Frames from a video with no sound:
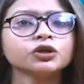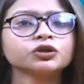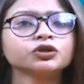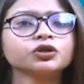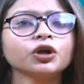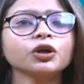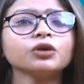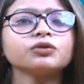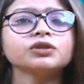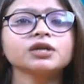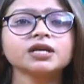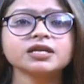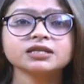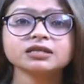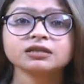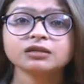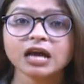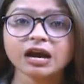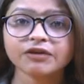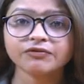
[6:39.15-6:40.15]
Through this,
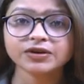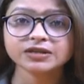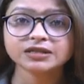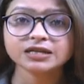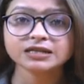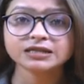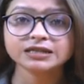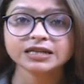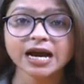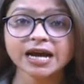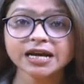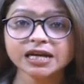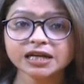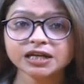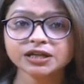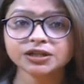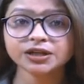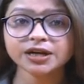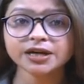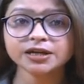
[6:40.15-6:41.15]
FSSAI
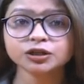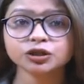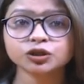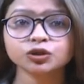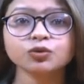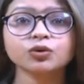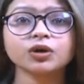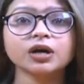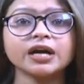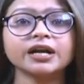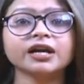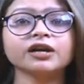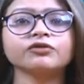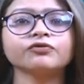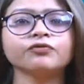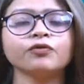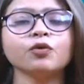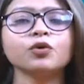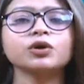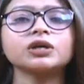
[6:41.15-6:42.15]
intends to
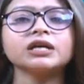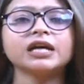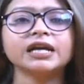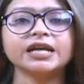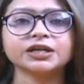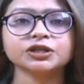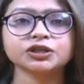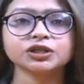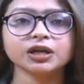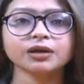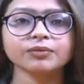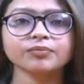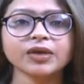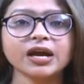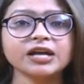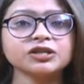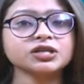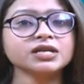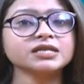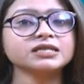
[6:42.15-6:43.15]
connect food collecting
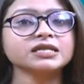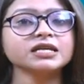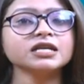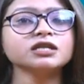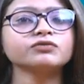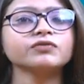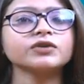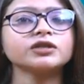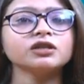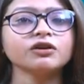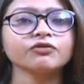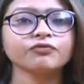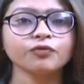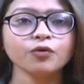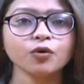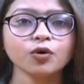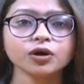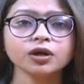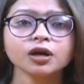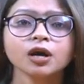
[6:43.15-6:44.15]
agencies with the
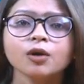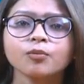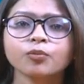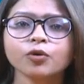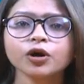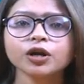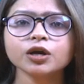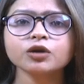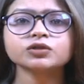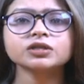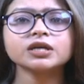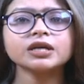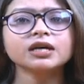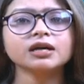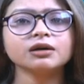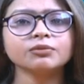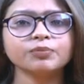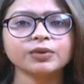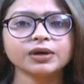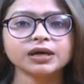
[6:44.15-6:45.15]
food producing
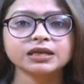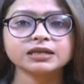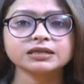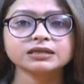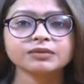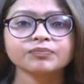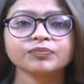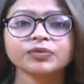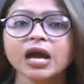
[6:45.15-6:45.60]
companies